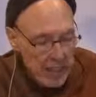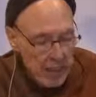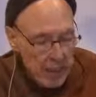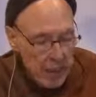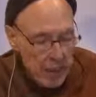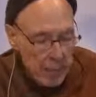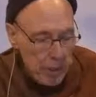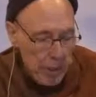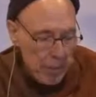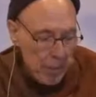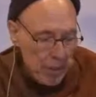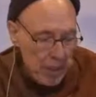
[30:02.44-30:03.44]
of other
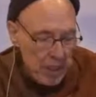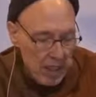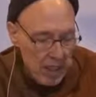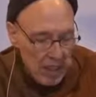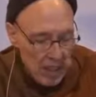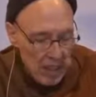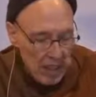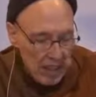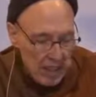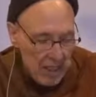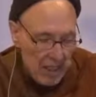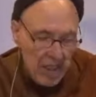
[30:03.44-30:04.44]
people.
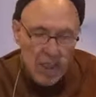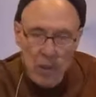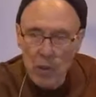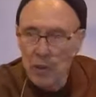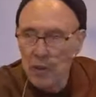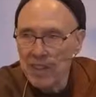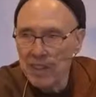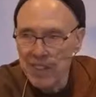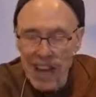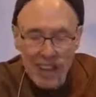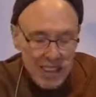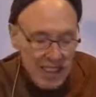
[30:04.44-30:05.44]
to know
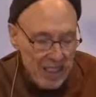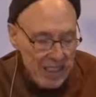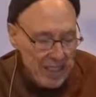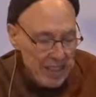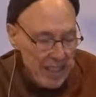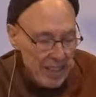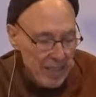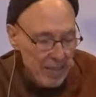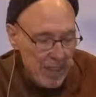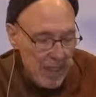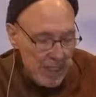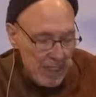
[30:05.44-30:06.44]
exactly their state of
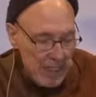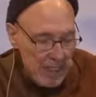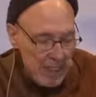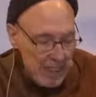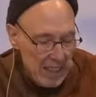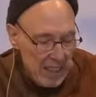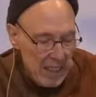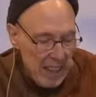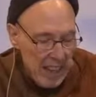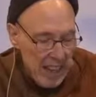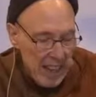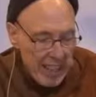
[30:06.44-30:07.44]
mind.
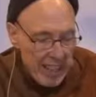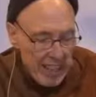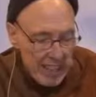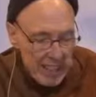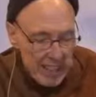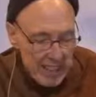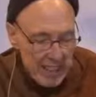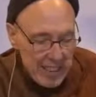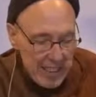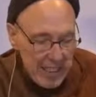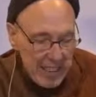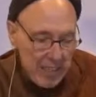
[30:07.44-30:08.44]
8 is
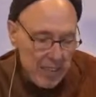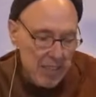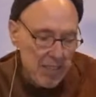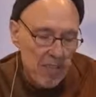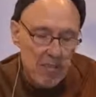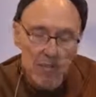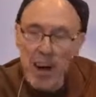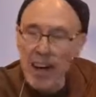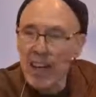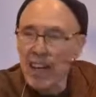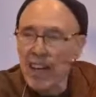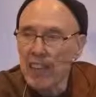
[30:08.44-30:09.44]
the
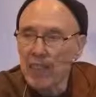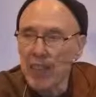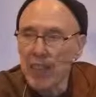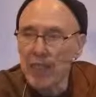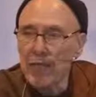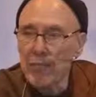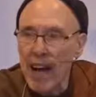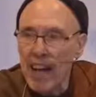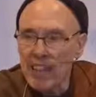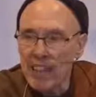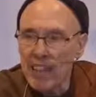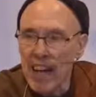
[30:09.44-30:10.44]
recollection of
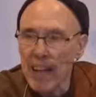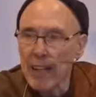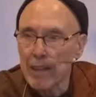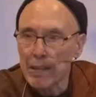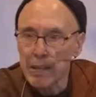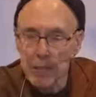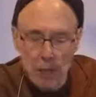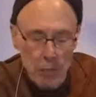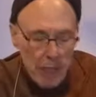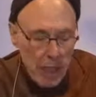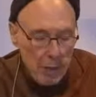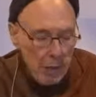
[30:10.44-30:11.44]
past lives, to
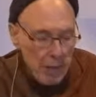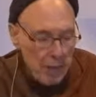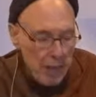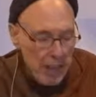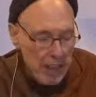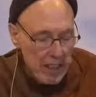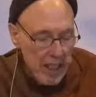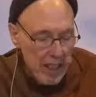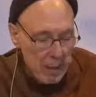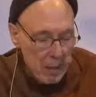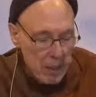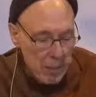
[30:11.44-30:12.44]
be able to
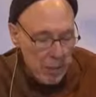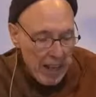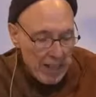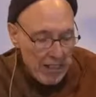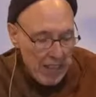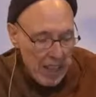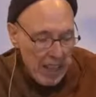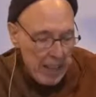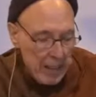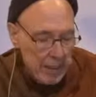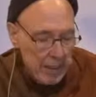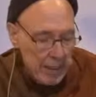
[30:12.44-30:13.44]
recollect one's past
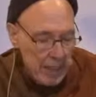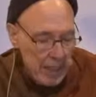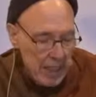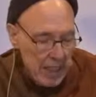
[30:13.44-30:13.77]
lives.